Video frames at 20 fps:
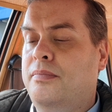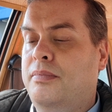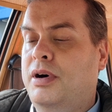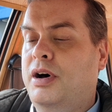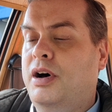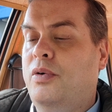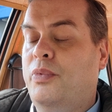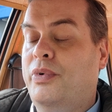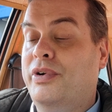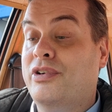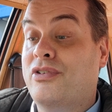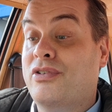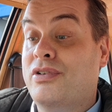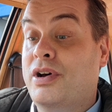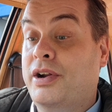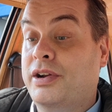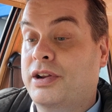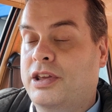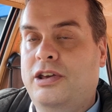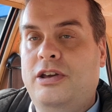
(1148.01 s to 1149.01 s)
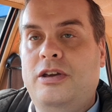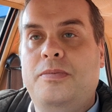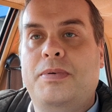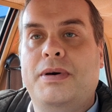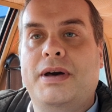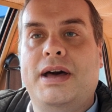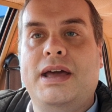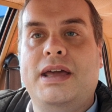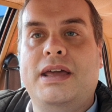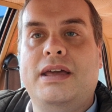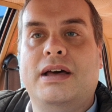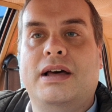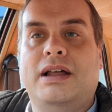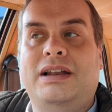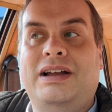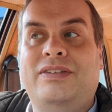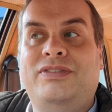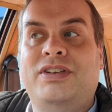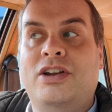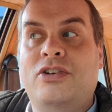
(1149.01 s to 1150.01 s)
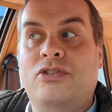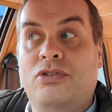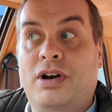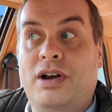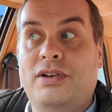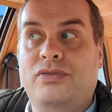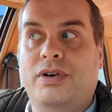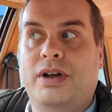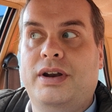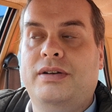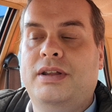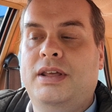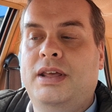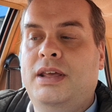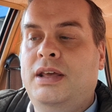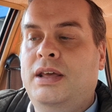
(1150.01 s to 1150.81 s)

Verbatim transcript: Mark one Granada Coupe, a left-hand drive one,